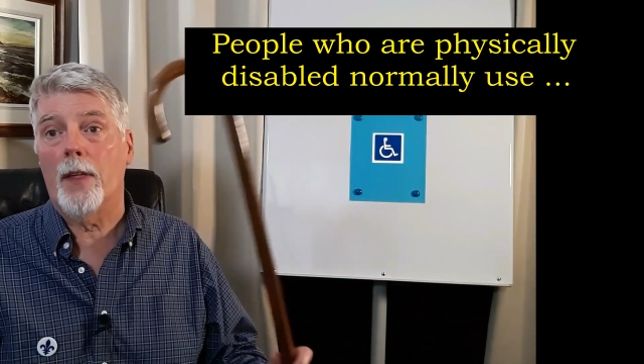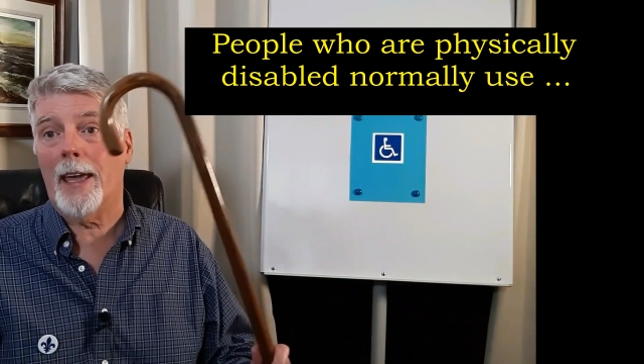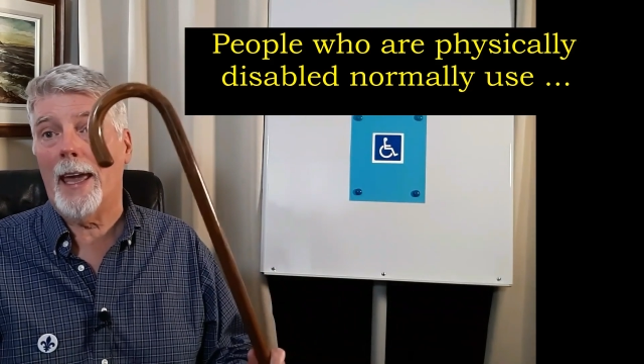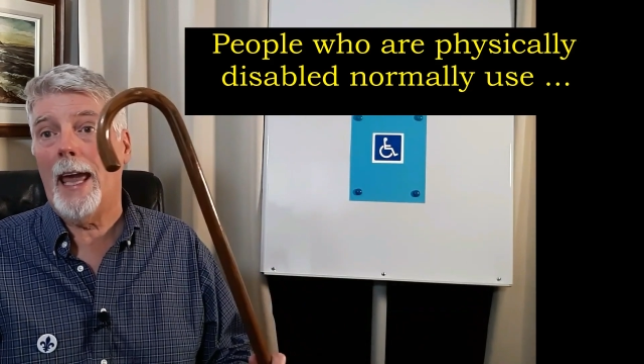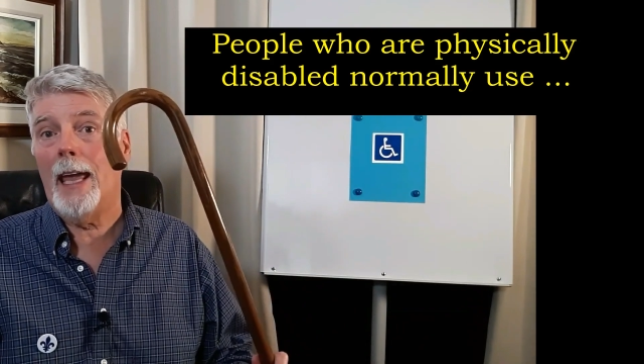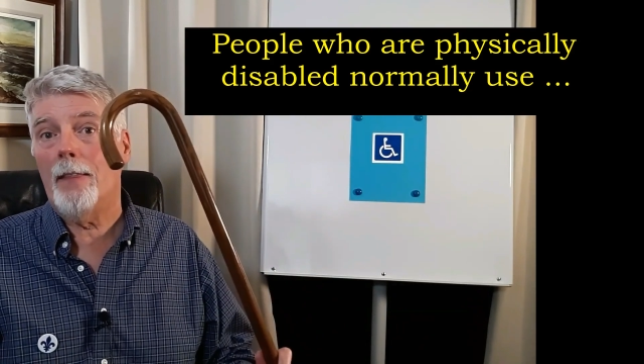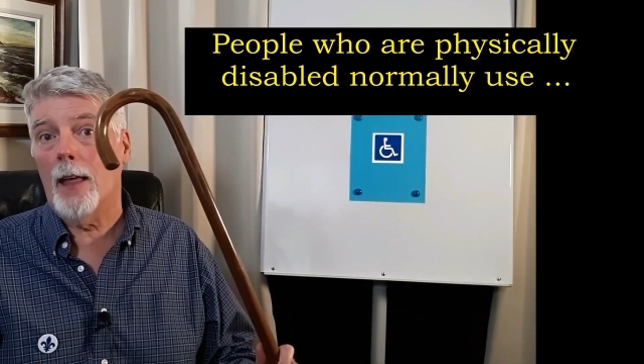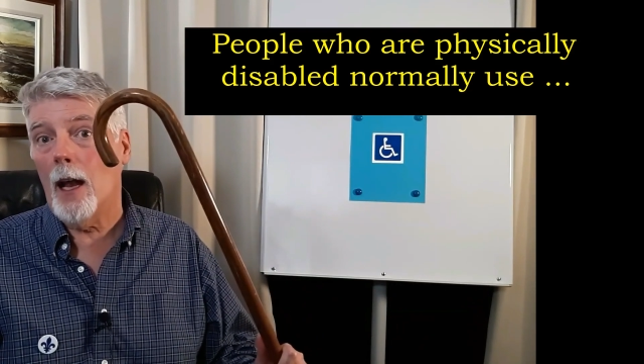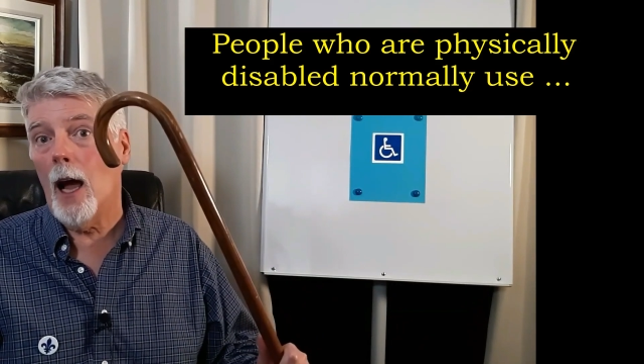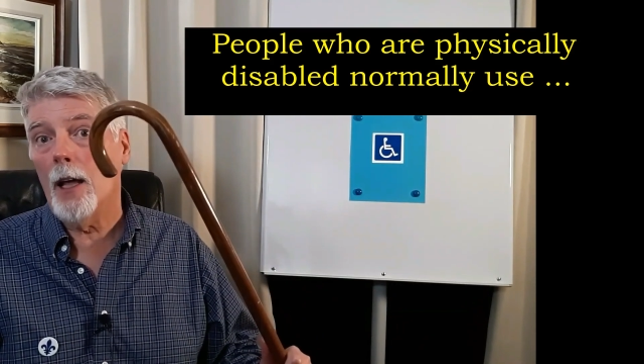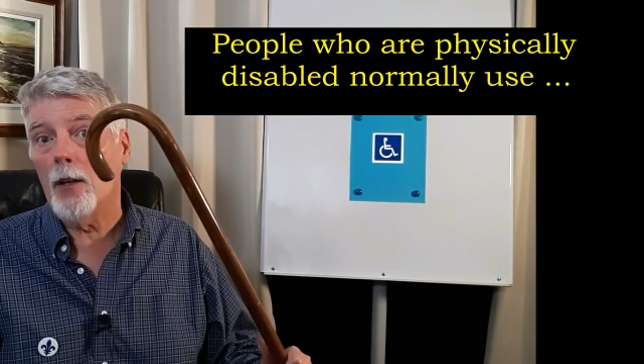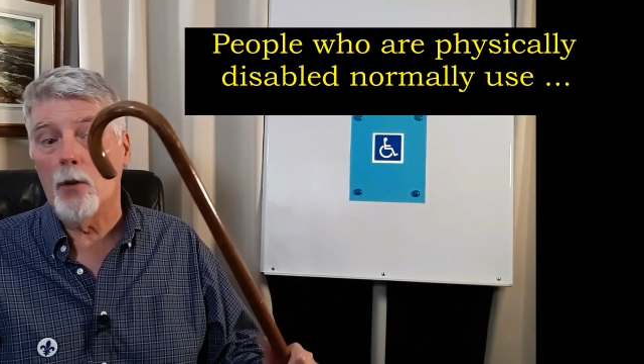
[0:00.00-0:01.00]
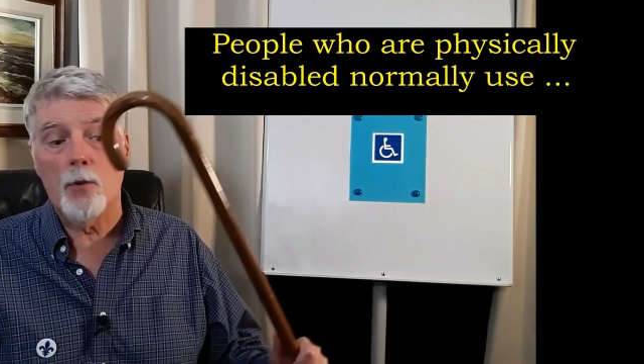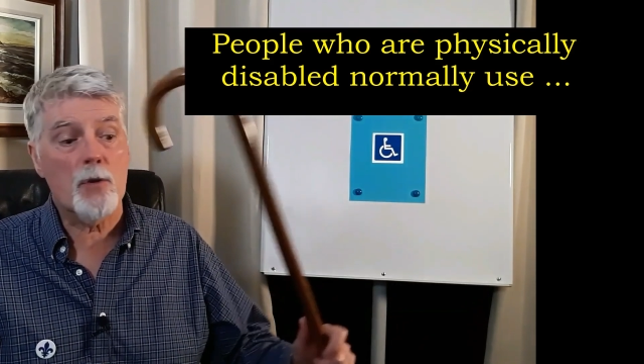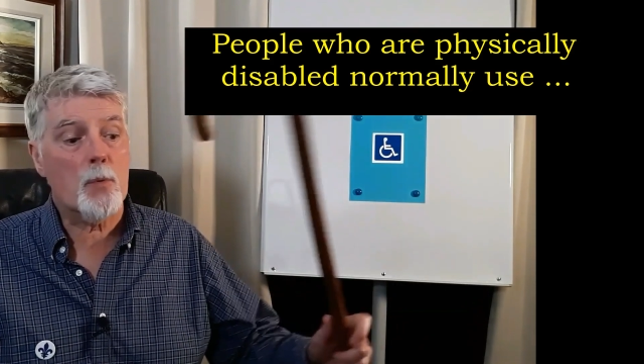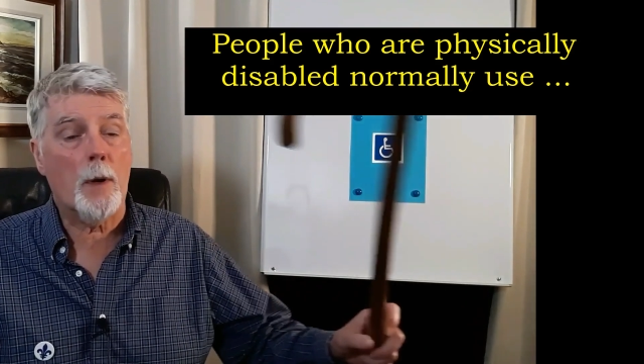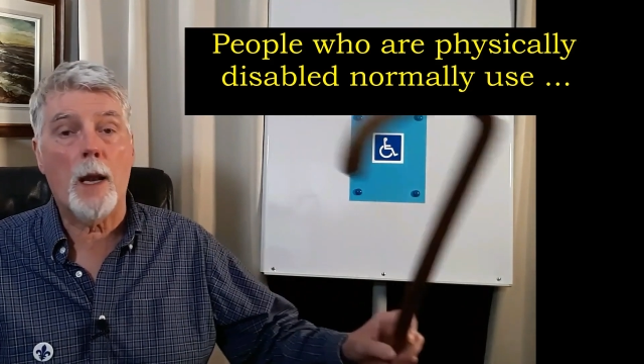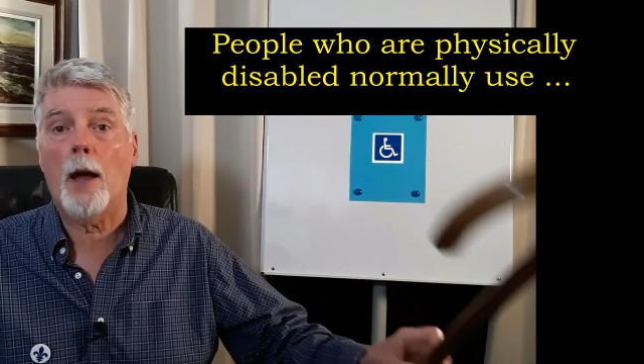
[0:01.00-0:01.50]
the cane that I
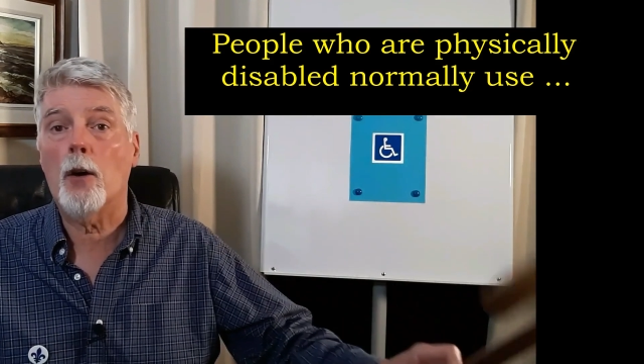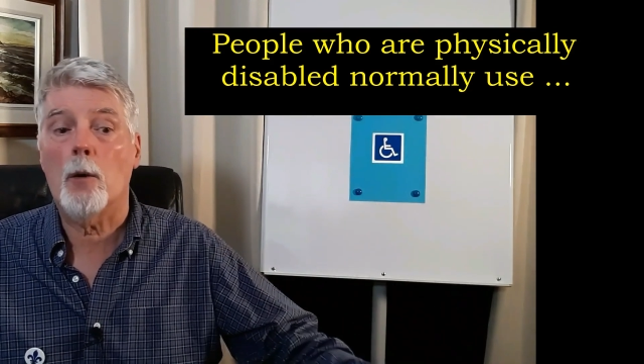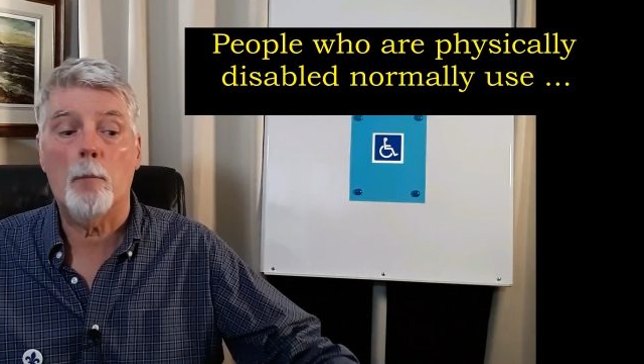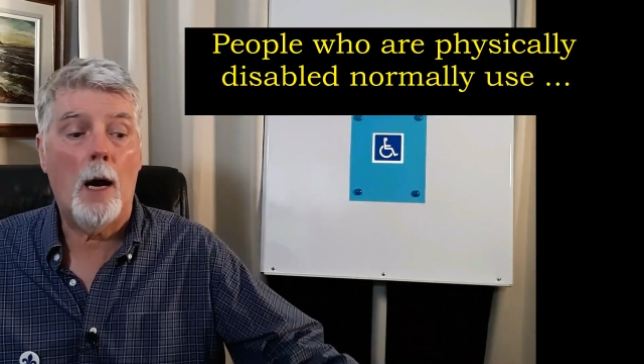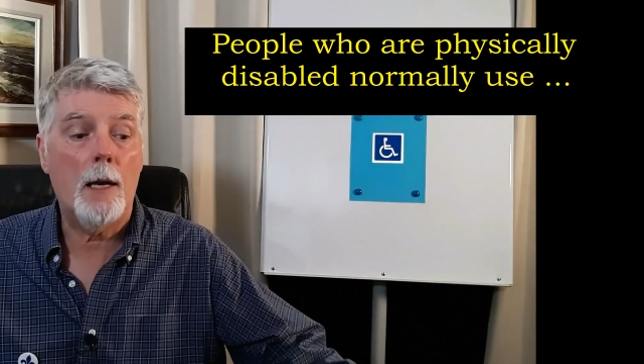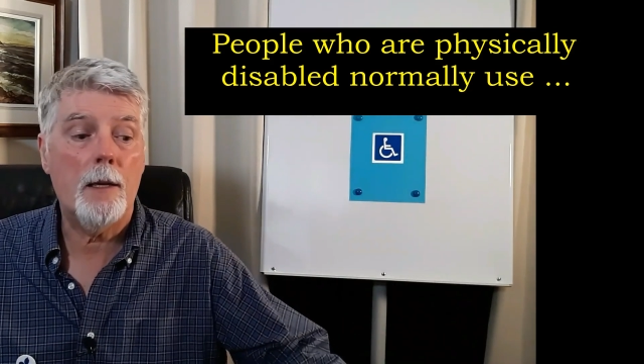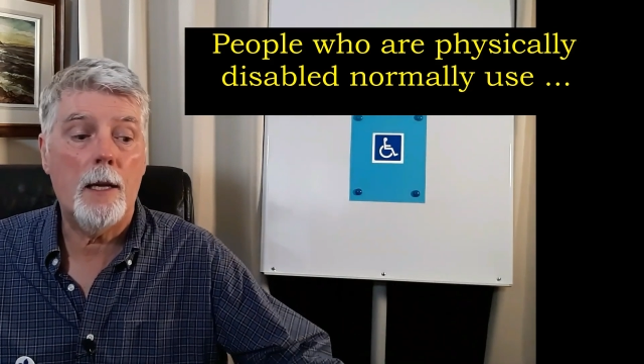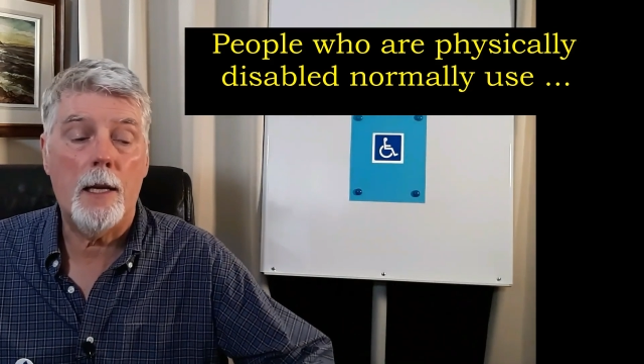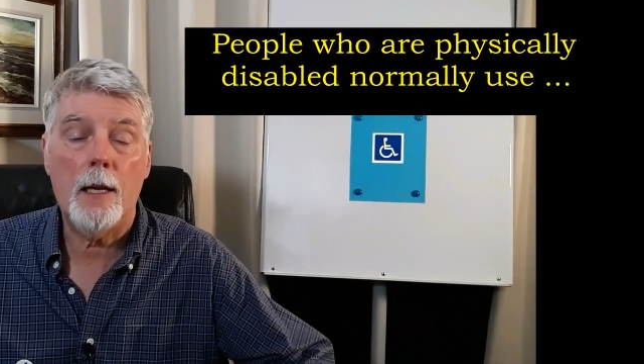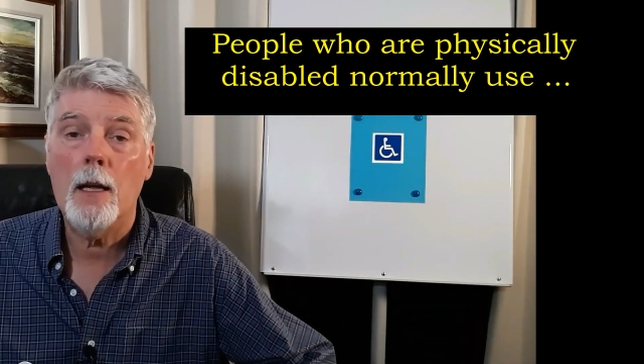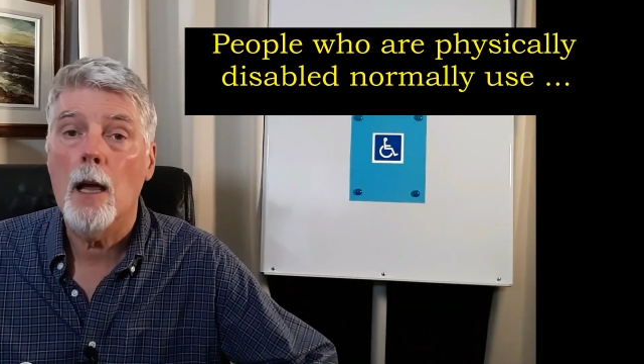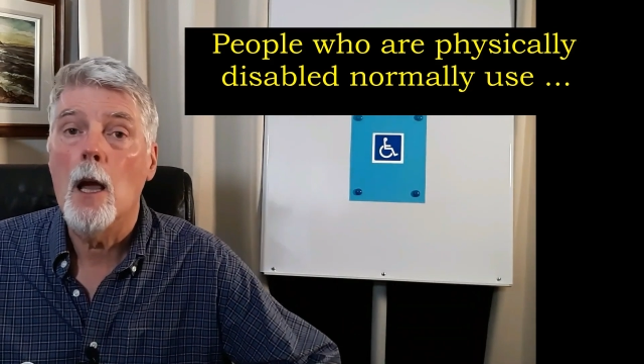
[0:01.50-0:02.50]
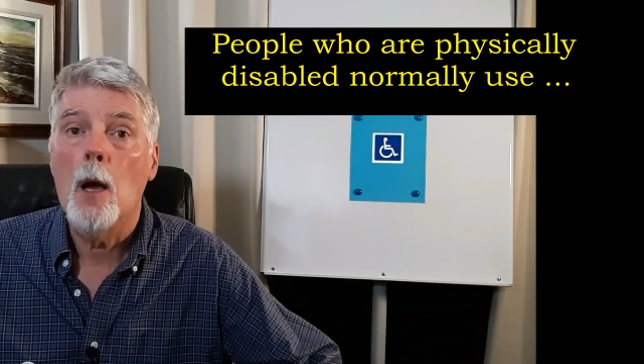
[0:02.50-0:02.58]
used when I hurt my knee,